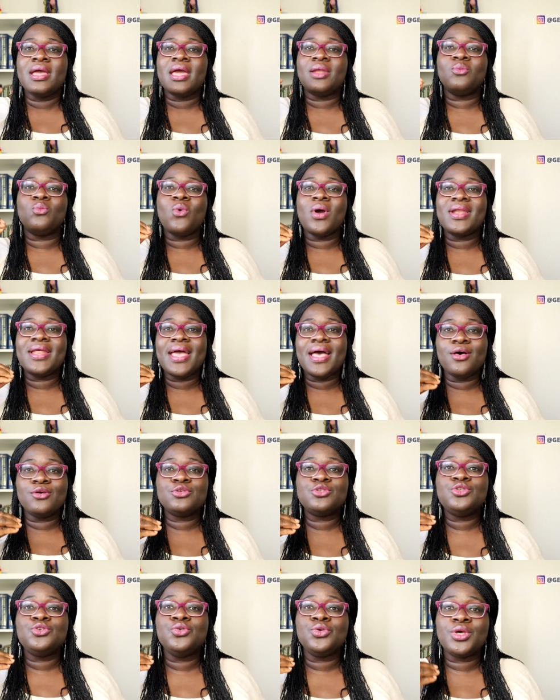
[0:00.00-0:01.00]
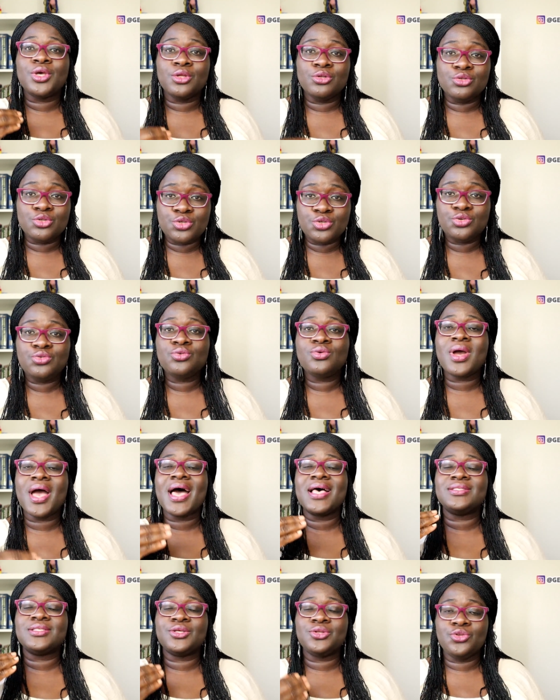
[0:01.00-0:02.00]
and what else you can do
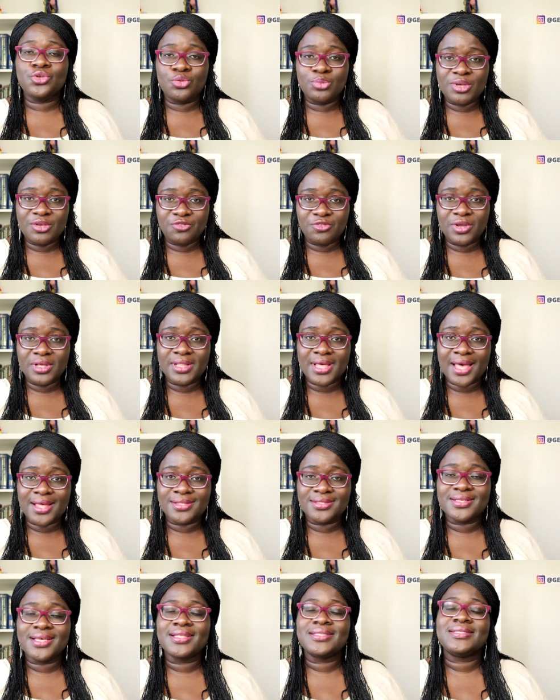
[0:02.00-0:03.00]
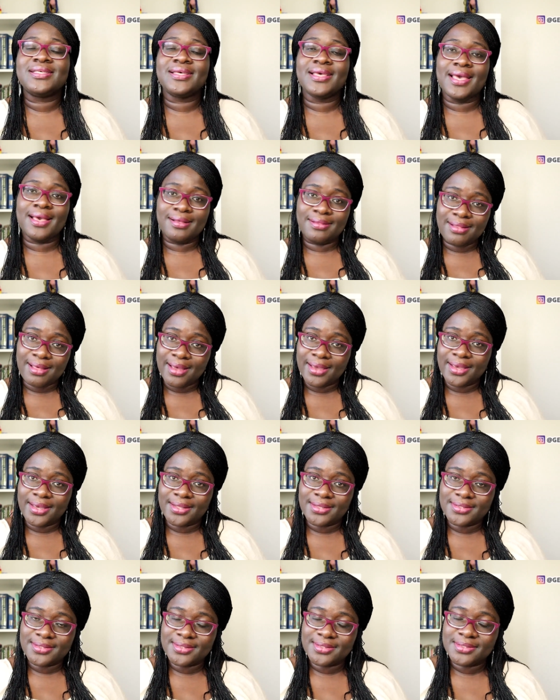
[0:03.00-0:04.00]
as a newbie freelancer to get
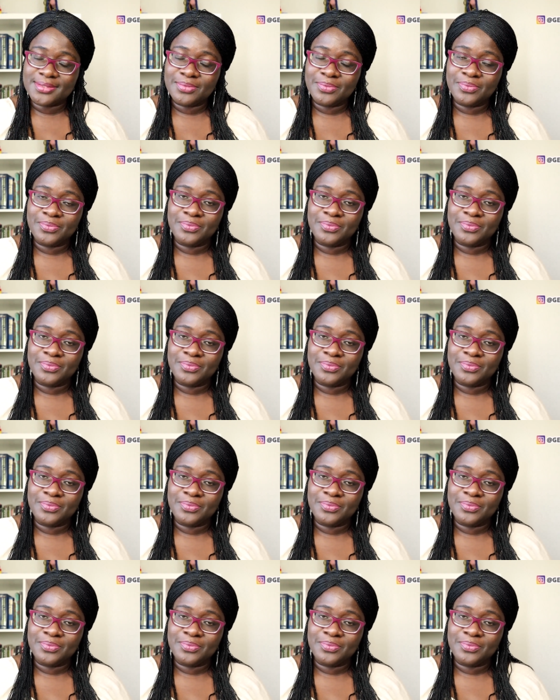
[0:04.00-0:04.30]
clients.